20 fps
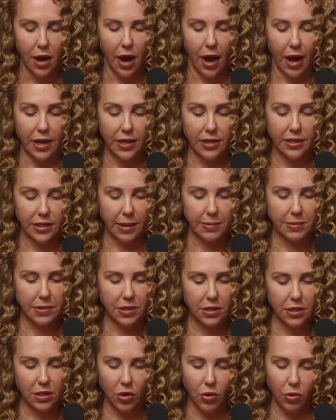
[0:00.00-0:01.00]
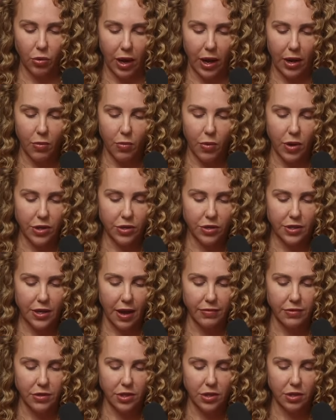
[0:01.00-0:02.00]
I escaped into the gray winter's
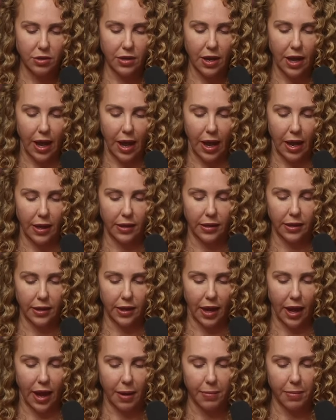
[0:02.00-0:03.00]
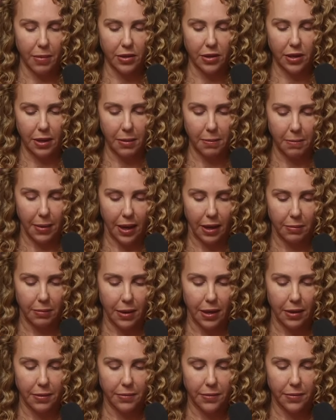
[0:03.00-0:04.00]
afternoon, hailing a cab on the embankment.